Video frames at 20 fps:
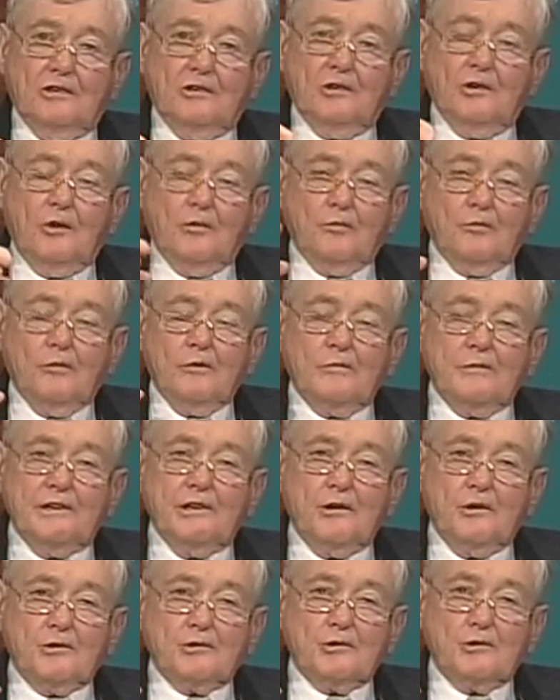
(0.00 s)
when we
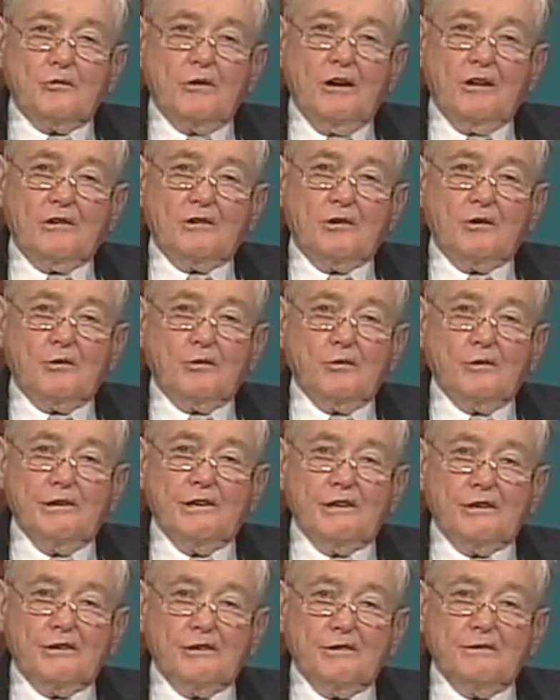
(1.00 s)
go through our
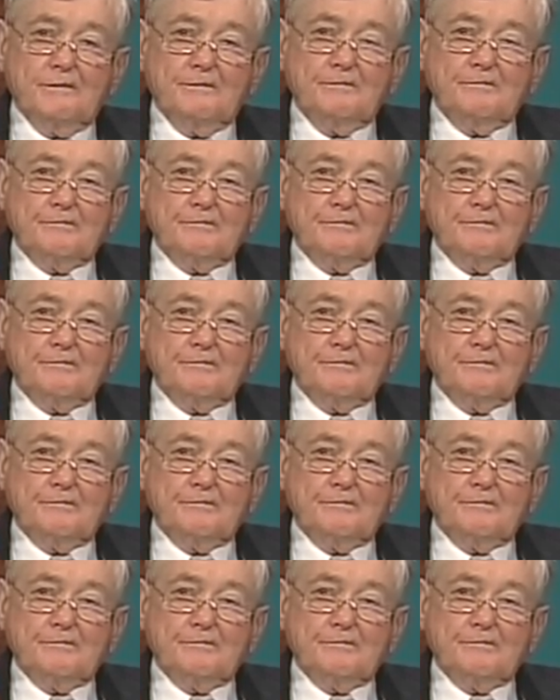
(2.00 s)
career,